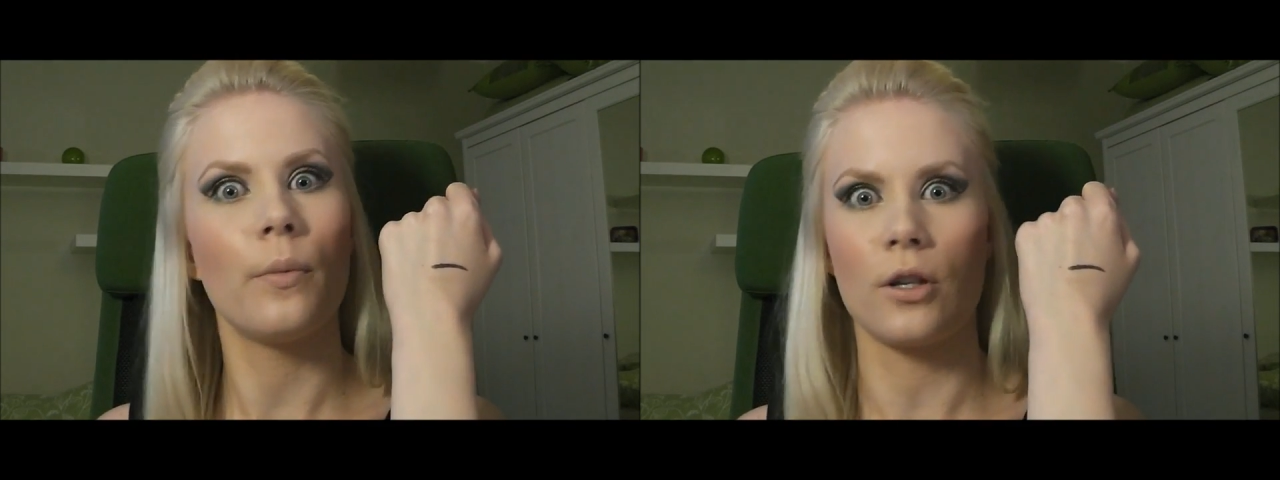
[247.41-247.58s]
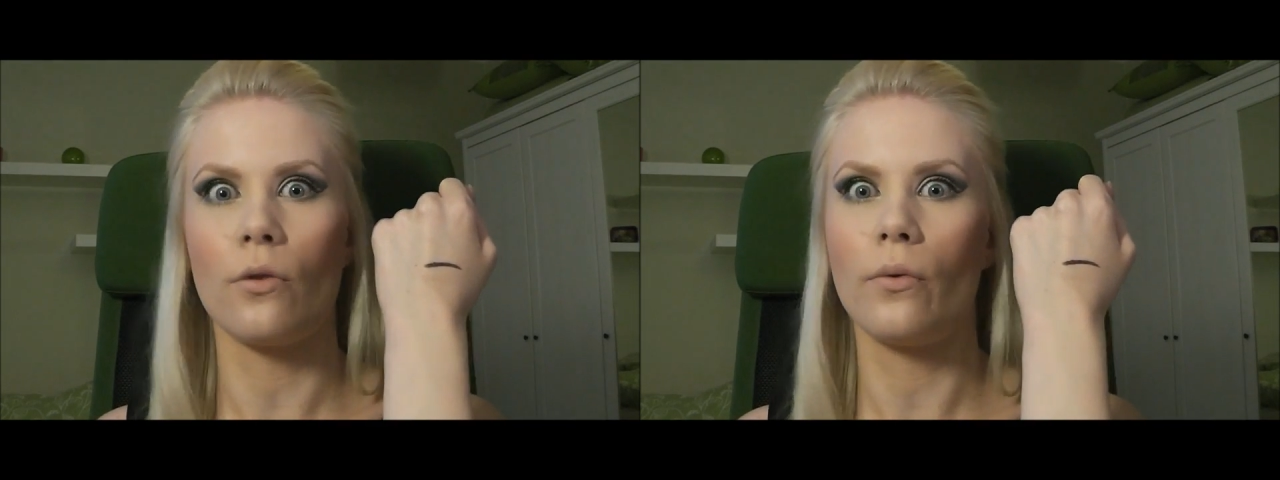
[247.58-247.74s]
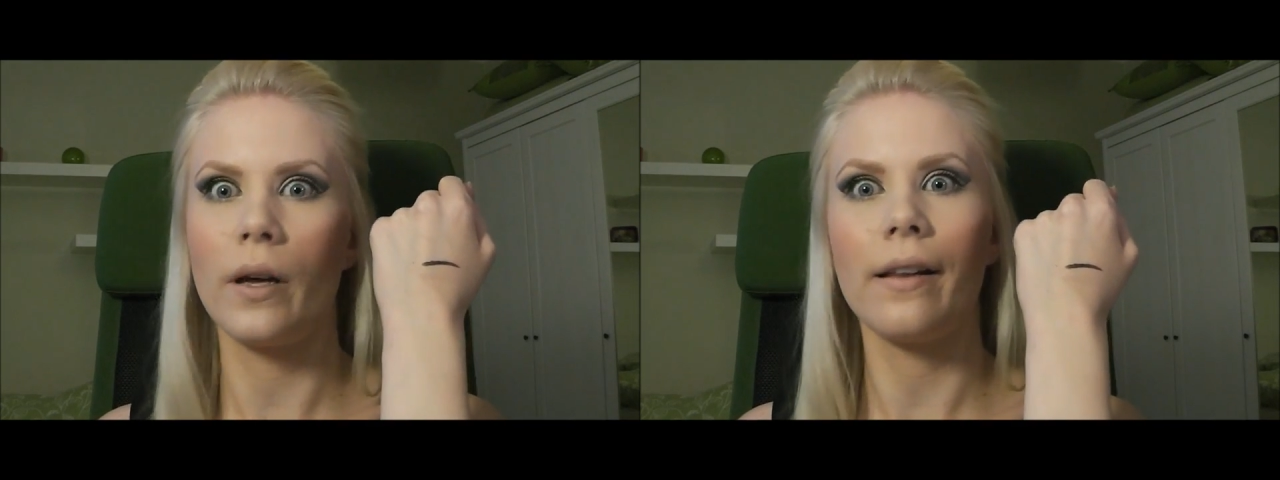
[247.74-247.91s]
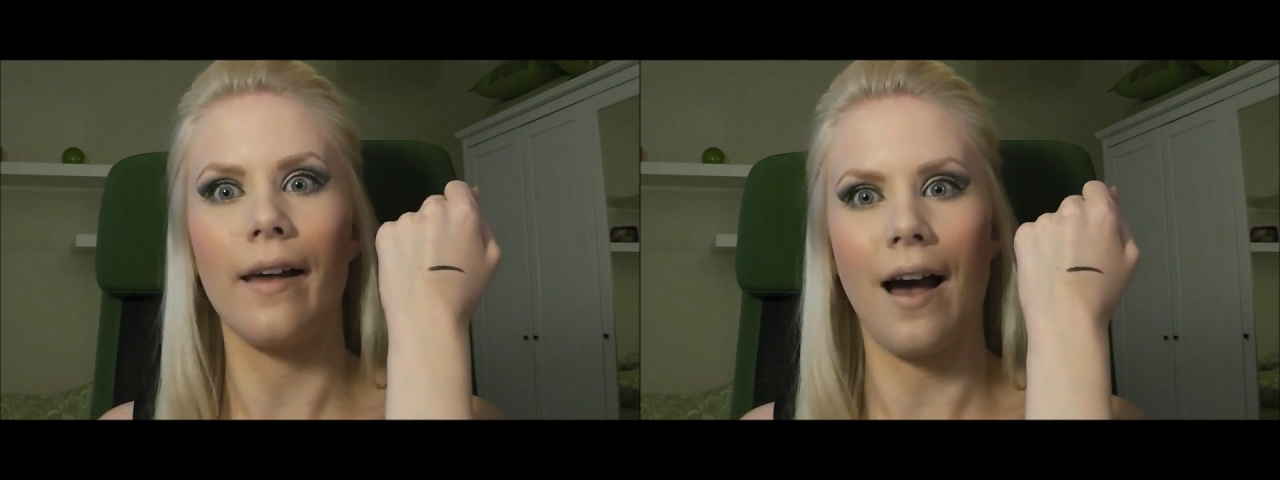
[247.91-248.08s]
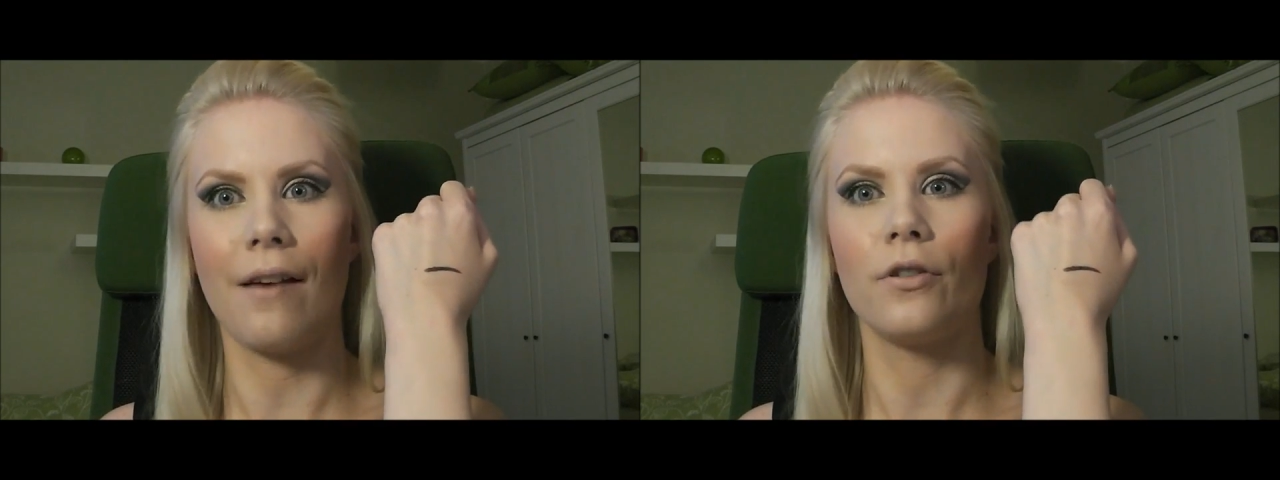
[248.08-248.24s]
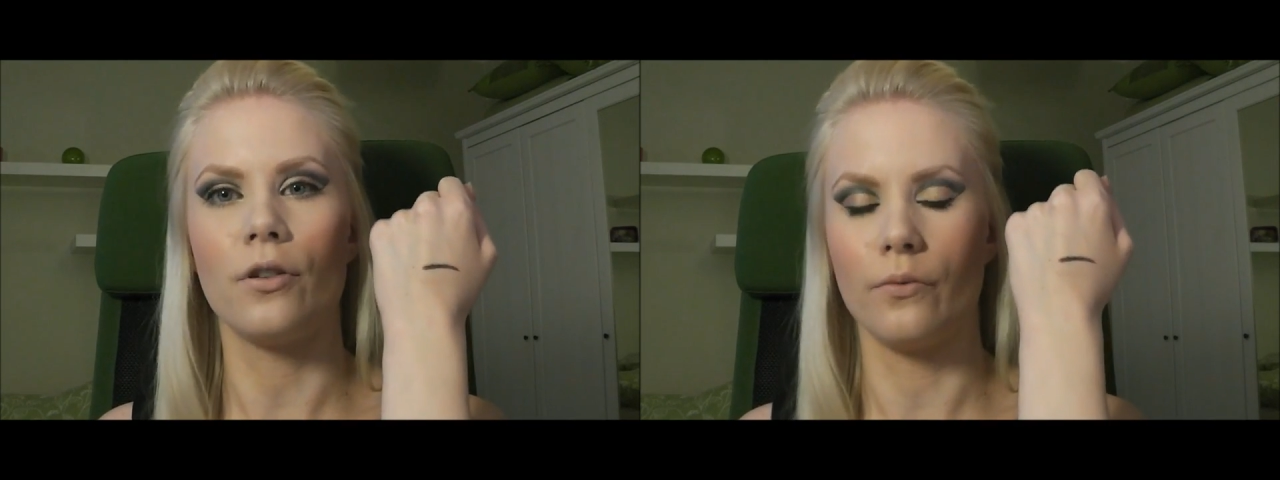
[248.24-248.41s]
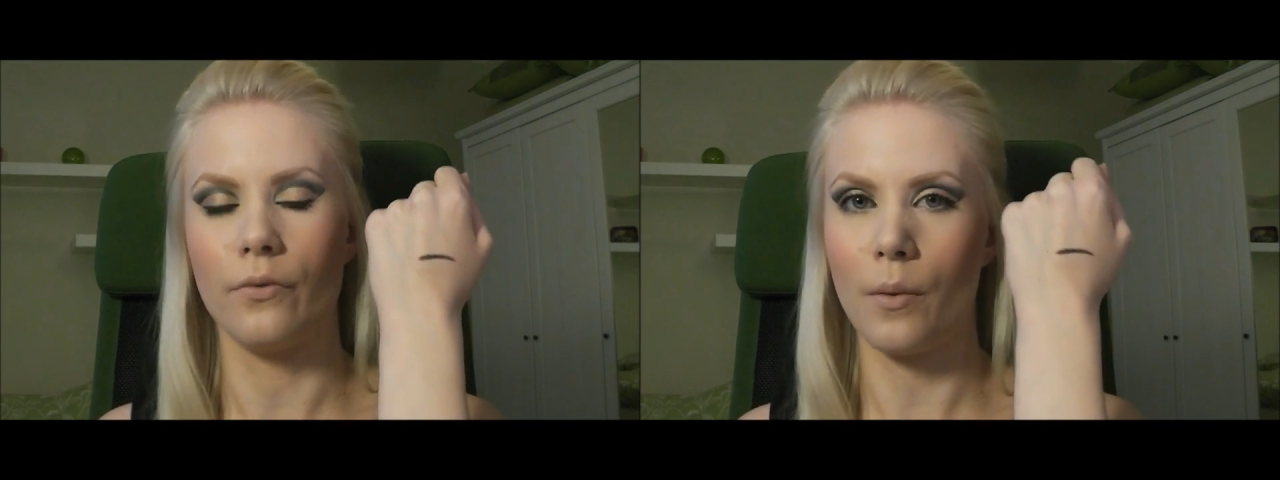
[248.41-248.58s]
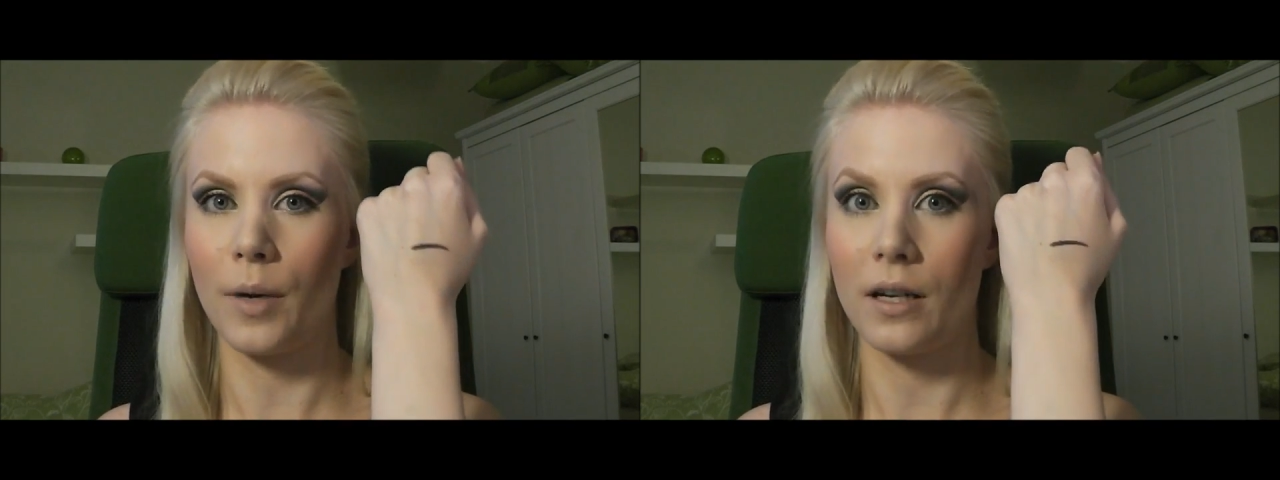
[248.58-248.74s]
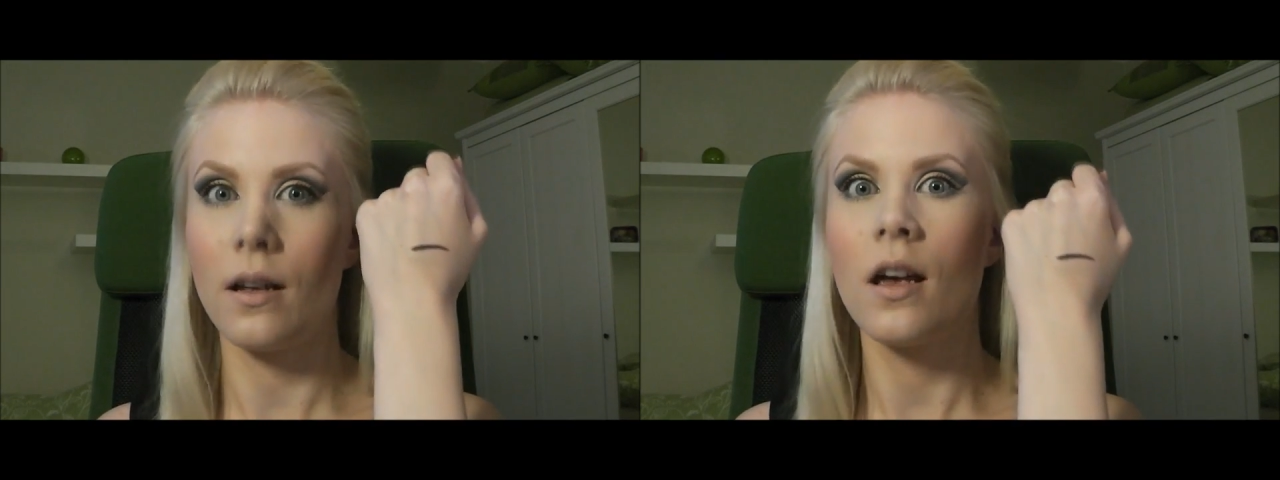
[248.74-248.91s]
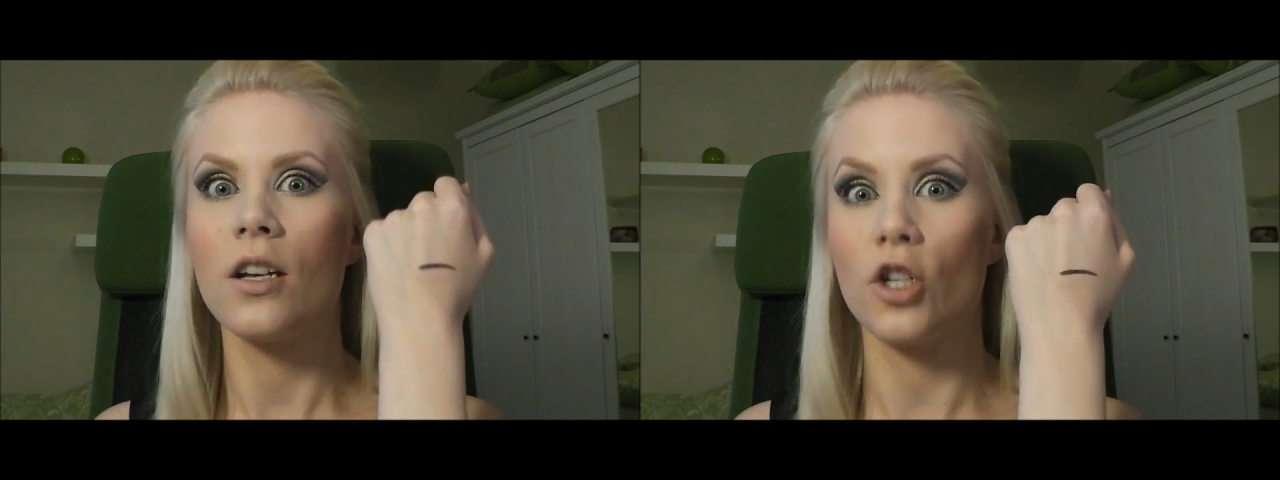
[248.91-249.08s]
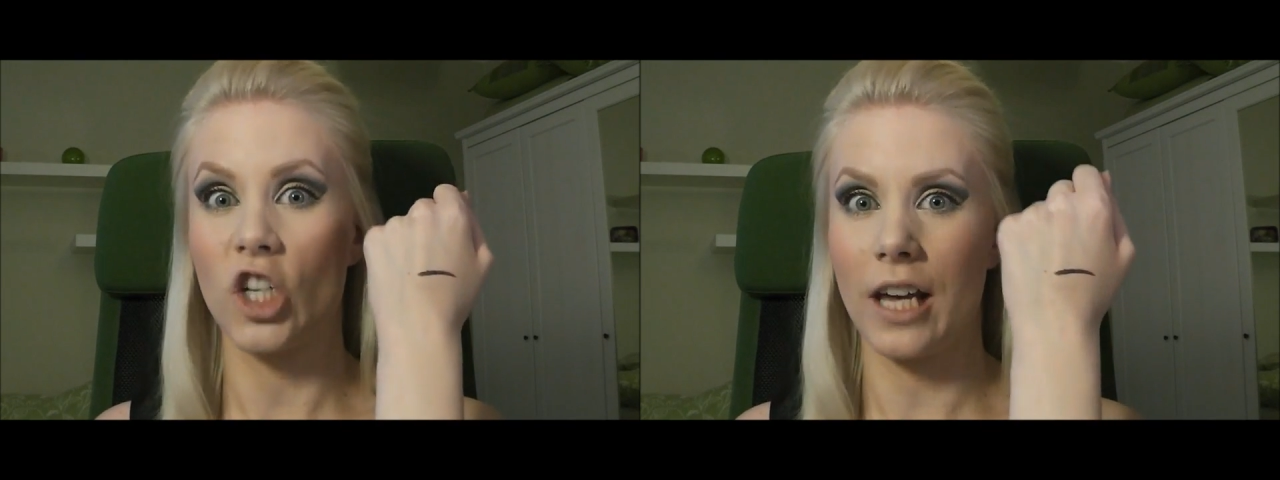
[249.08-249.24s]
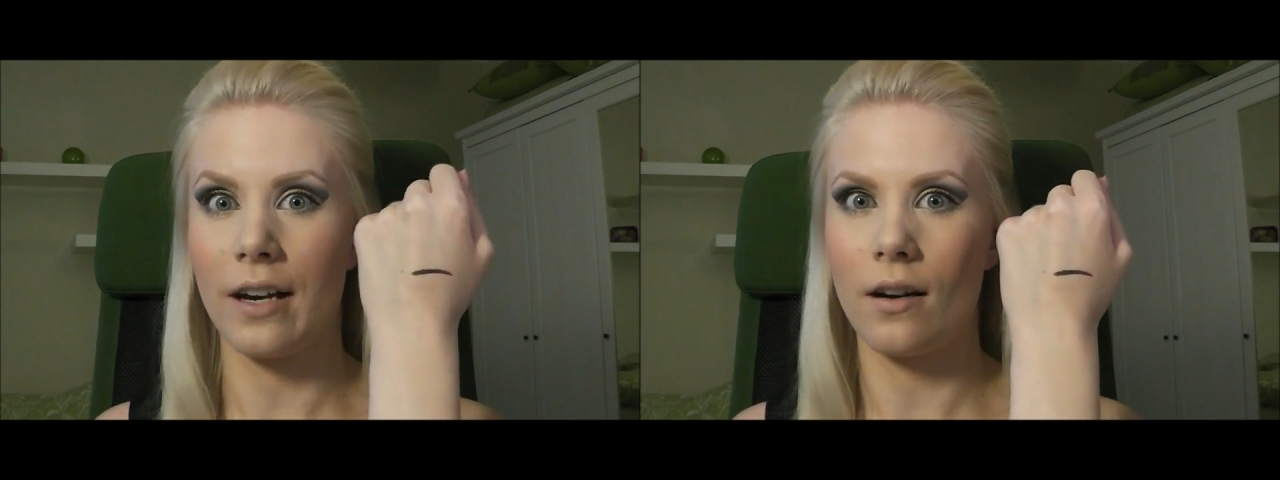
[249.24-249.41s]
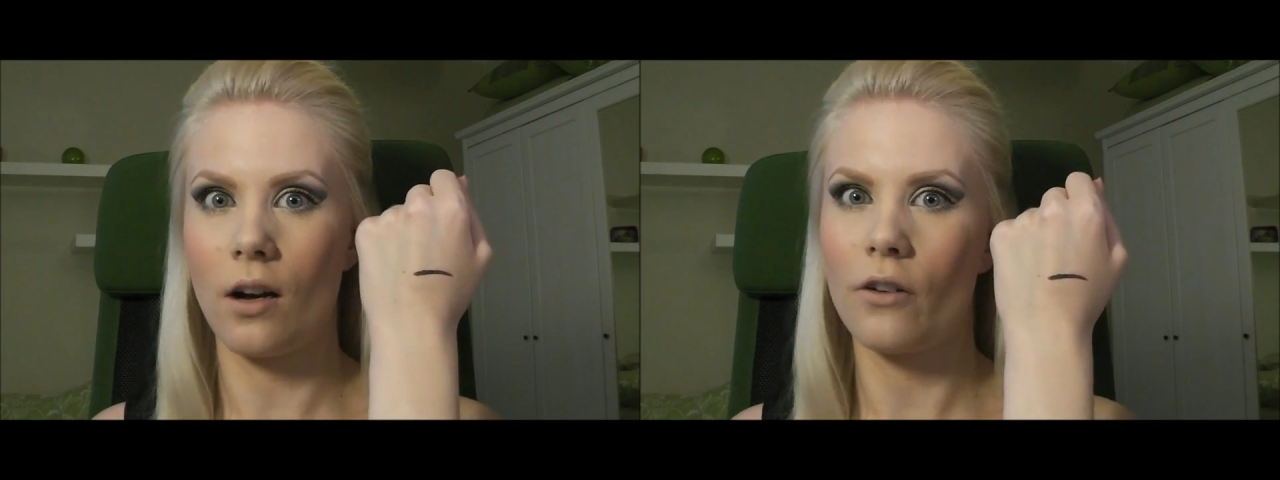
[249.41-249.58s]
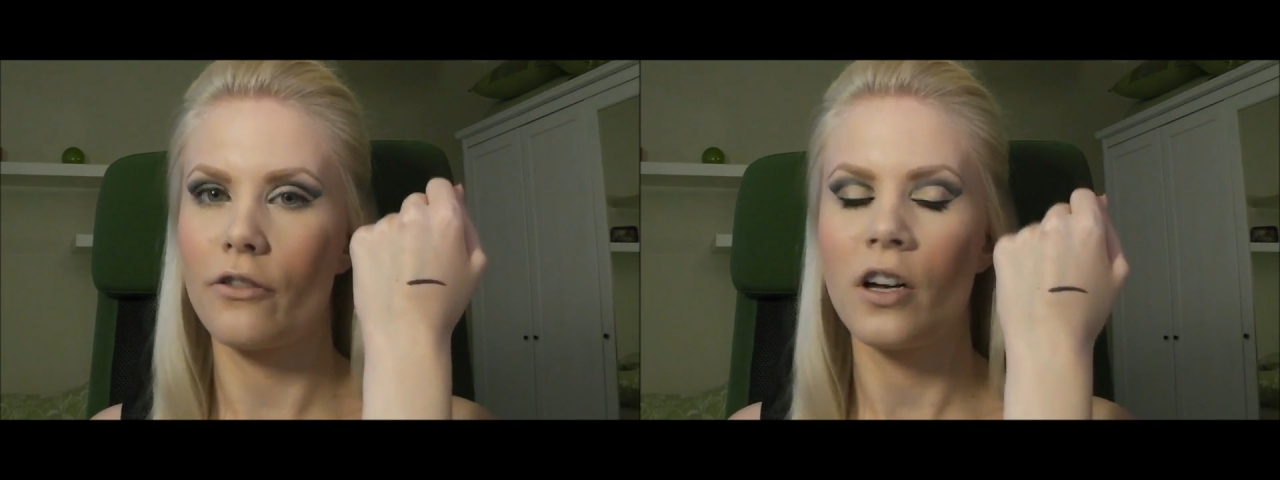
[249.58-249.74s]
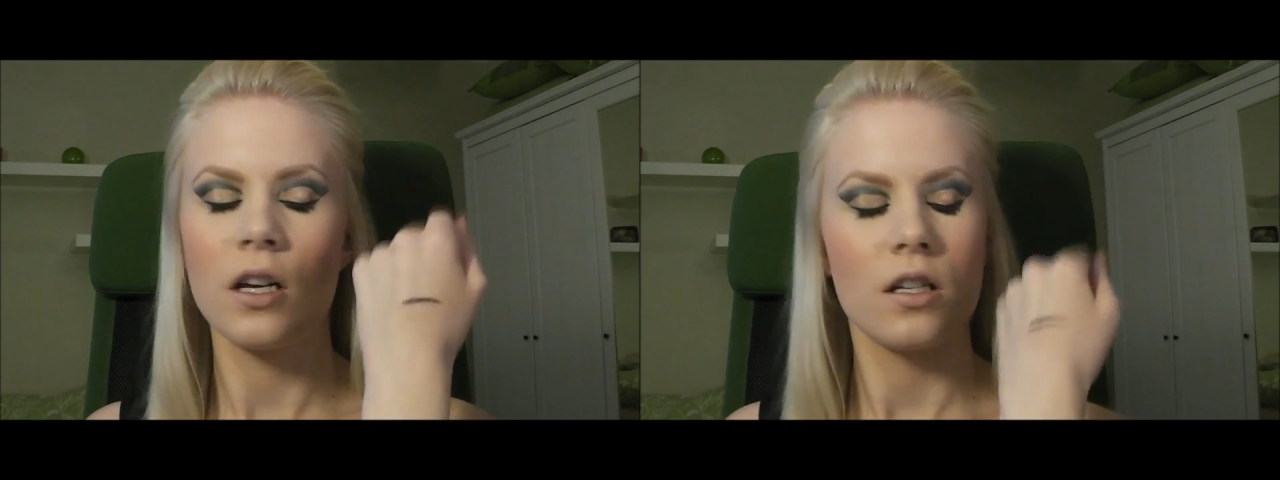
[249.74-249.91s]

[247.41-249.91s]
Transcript: but you really have to rub it to get it off.